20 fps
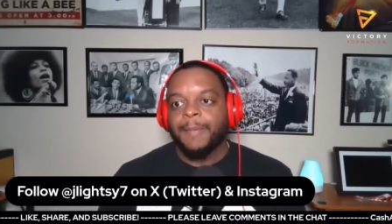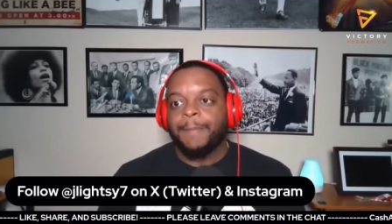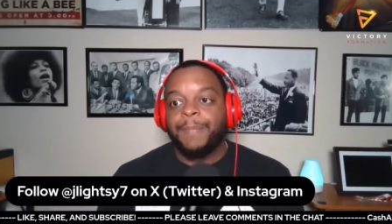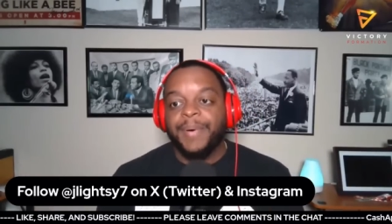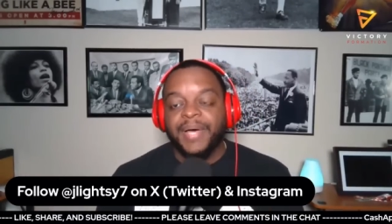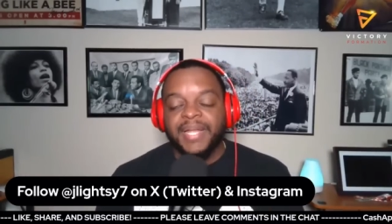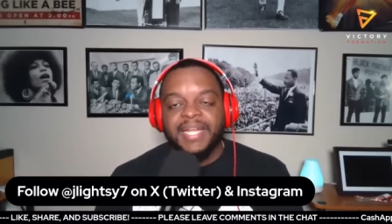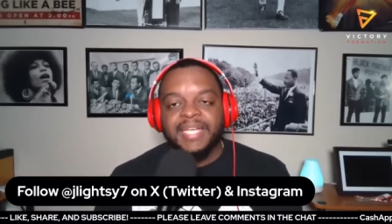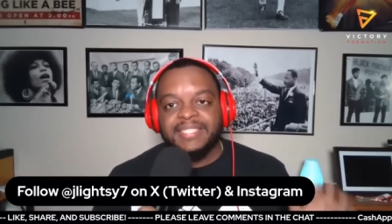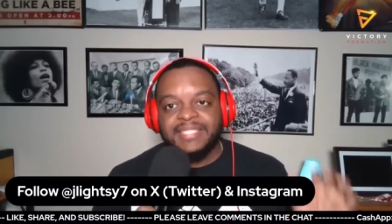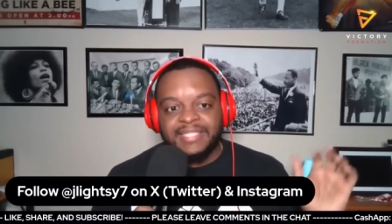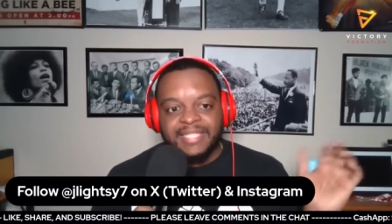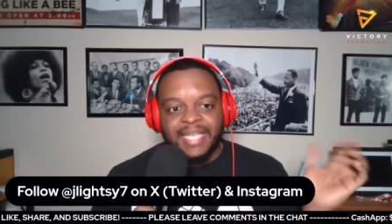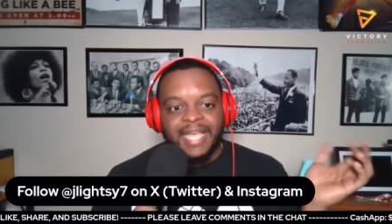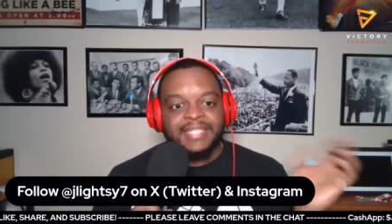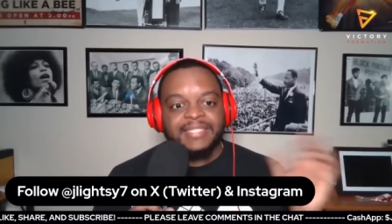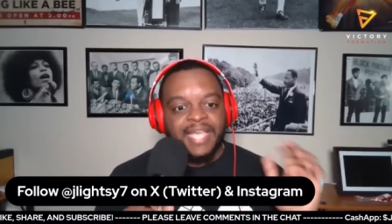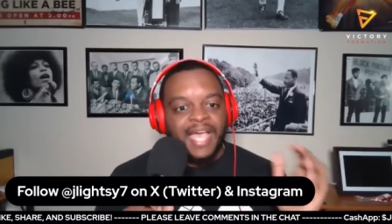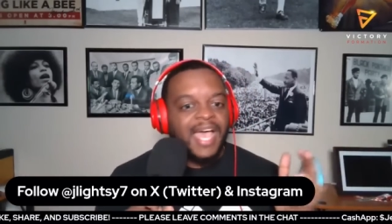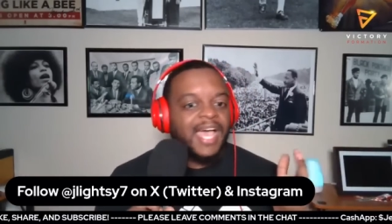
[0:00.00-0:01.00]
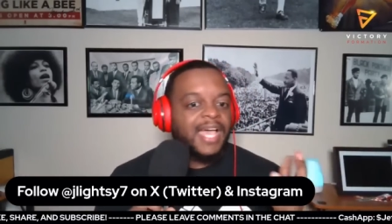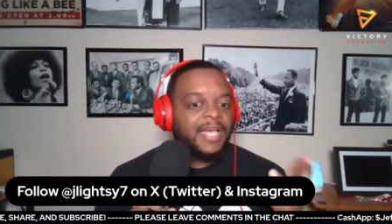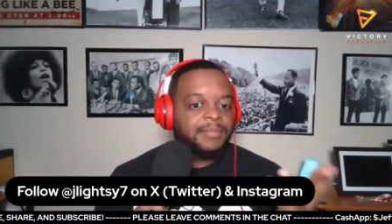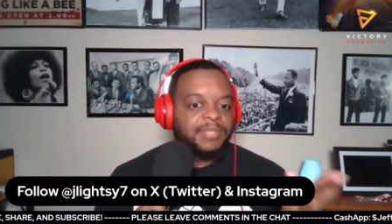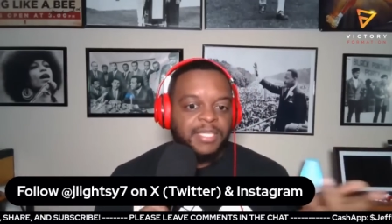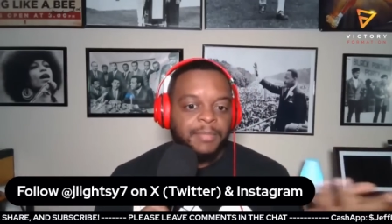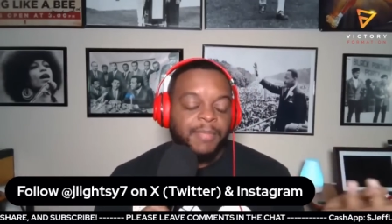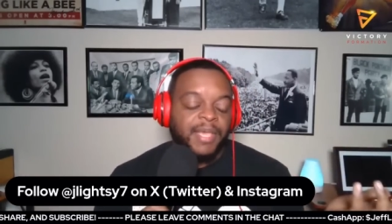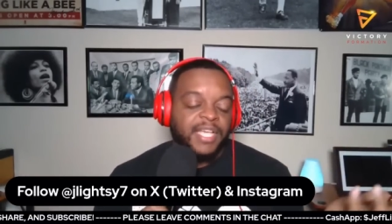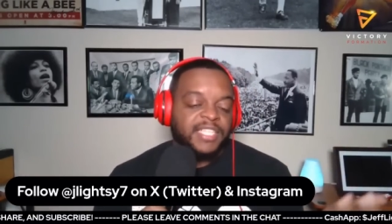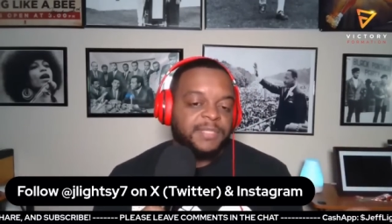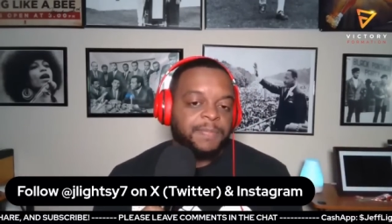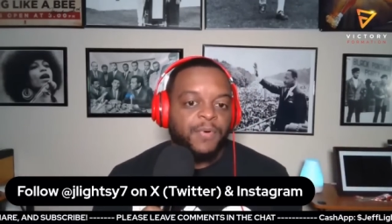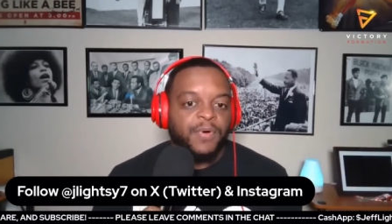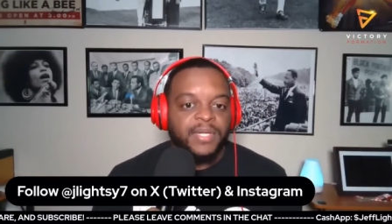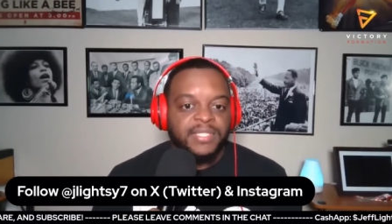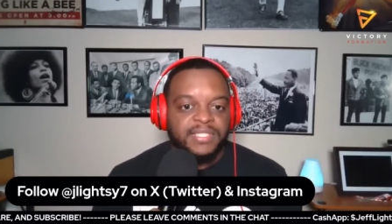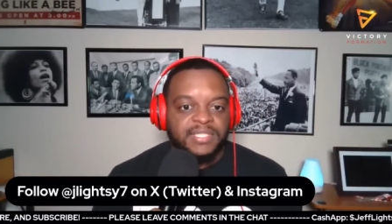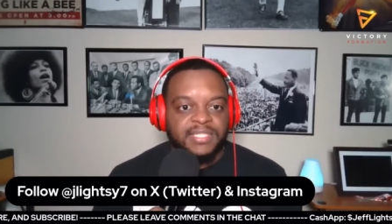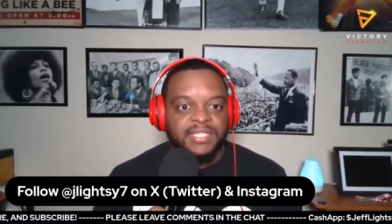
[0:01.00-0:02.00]
But it's at times he makes
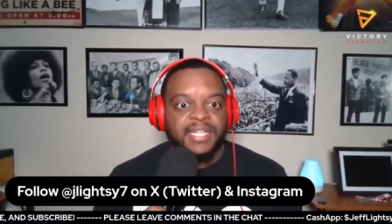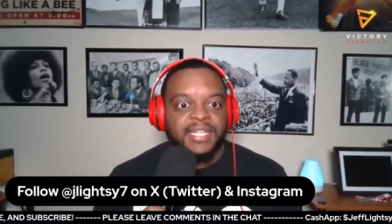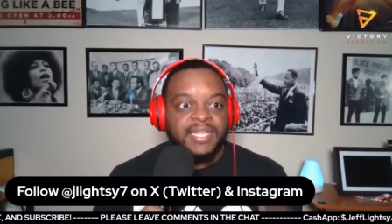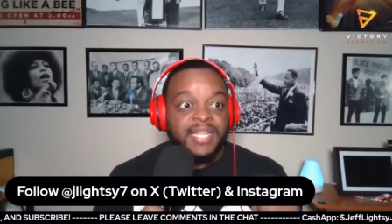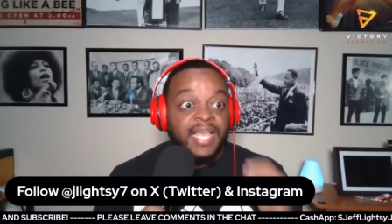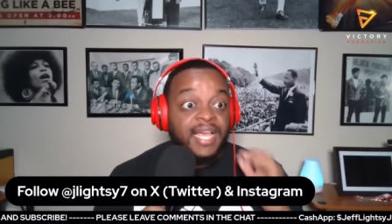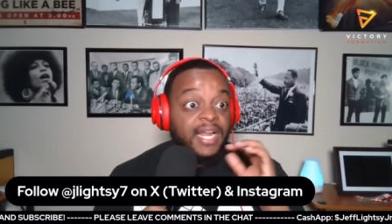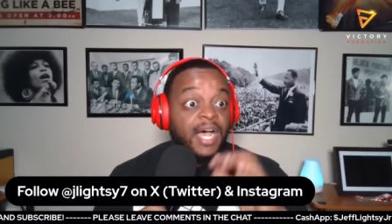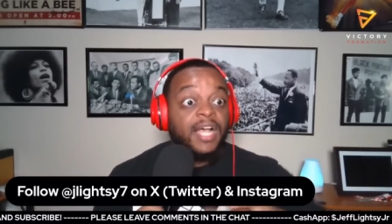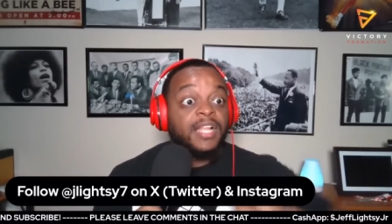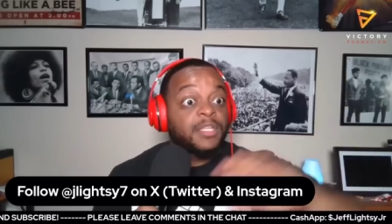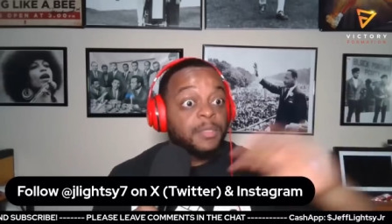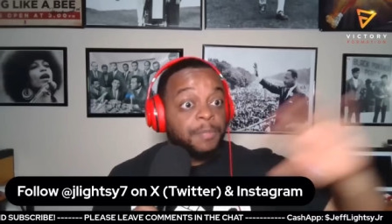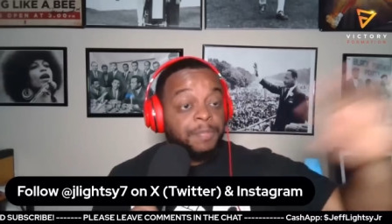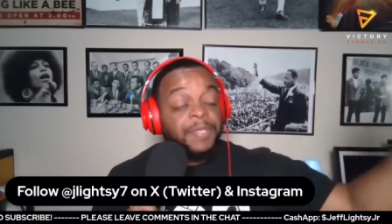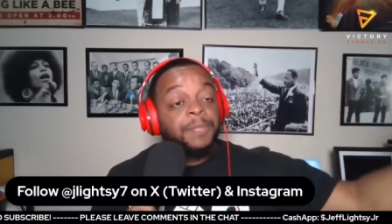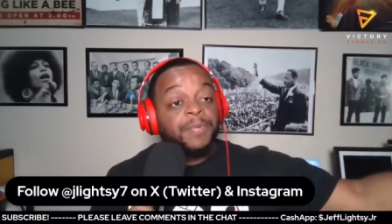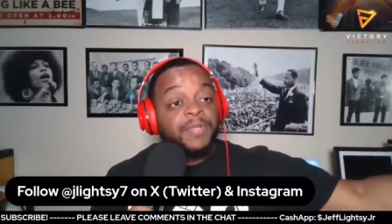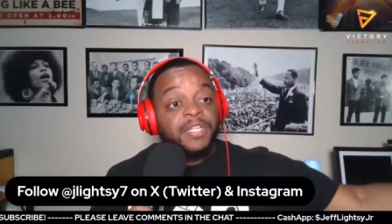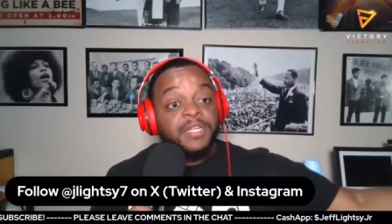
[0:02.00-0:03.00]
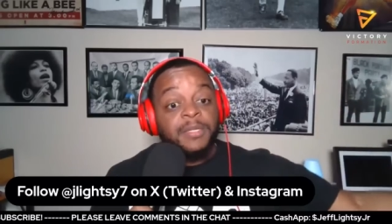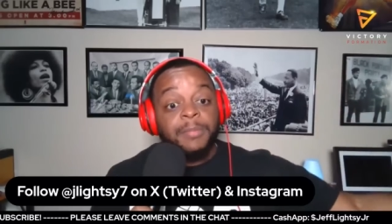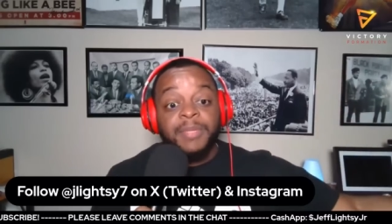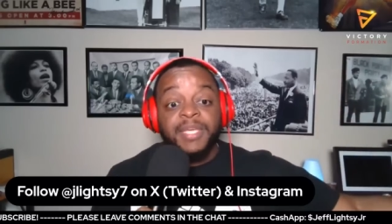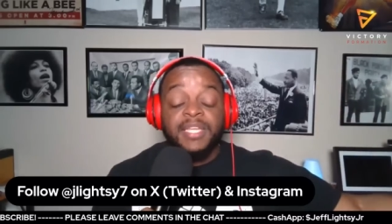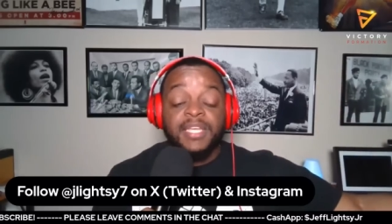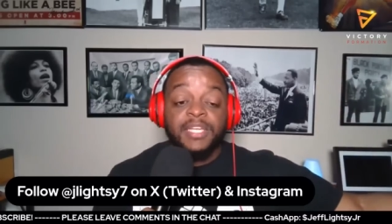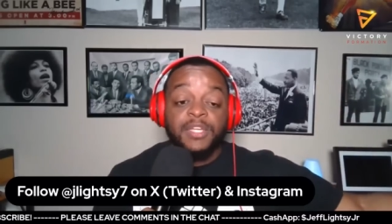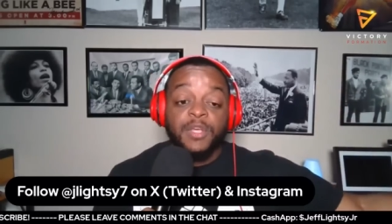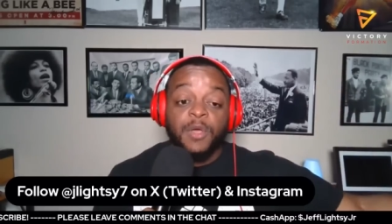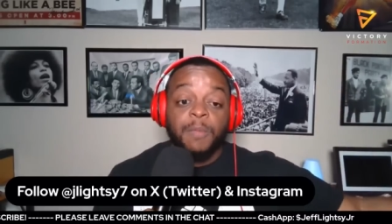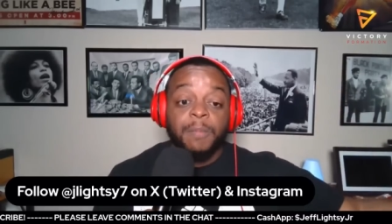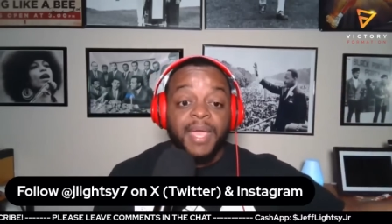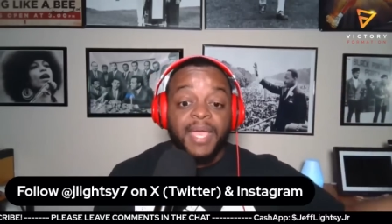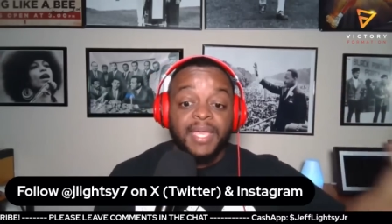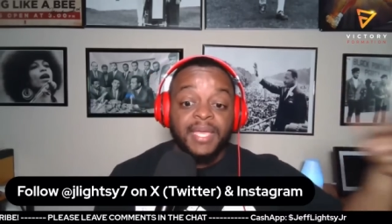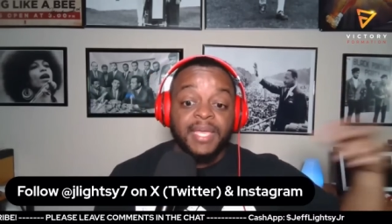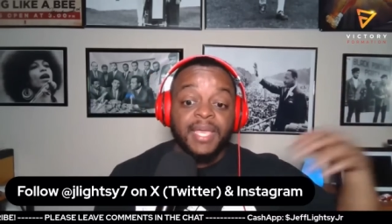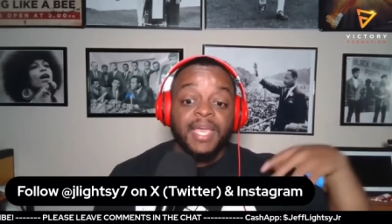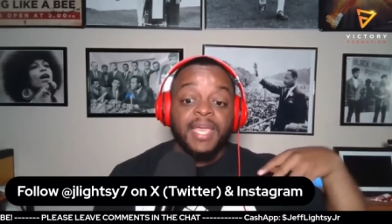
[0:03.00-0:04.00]
points that other people in the media don't
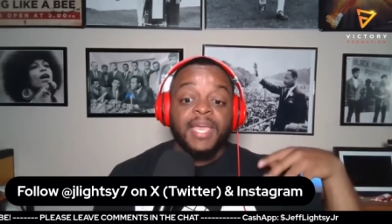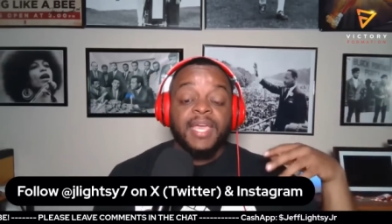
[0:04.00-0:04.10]
make.